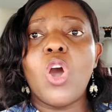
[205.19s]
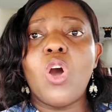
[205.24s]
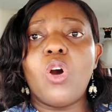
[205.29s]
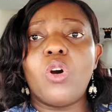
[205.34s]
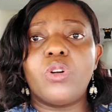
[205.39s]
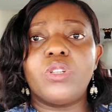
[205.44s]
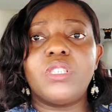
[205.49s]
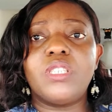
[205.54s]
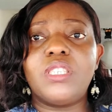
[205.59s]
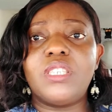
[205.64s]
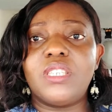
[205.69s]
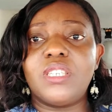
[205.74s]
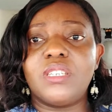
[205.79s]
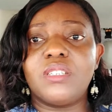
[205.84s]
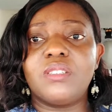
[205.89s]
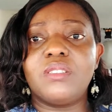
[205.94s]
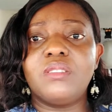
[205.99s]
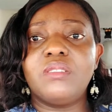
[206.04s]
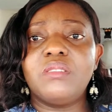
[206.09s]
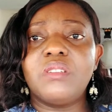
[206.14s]

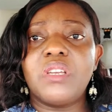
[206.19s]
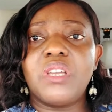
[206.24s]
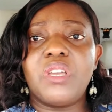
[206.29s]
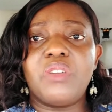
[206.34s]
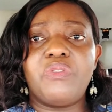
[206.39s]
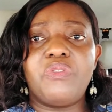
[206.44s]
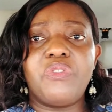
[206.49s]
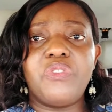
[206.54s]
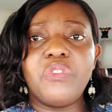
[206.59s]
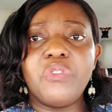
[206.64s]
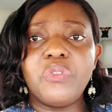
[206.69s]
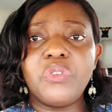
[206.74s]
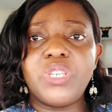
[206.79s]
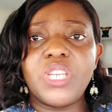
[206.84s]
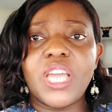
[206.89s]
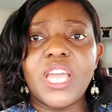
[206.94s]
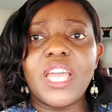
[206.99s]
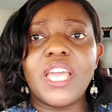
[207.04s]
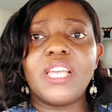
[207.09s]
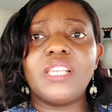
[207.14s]
until a few
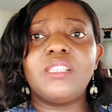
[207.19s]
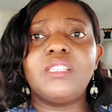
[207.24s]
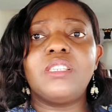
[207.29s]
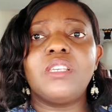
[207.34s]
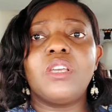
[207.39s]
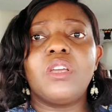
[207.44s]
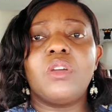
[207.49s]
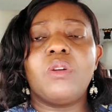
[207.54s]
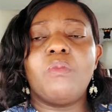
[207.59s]
days,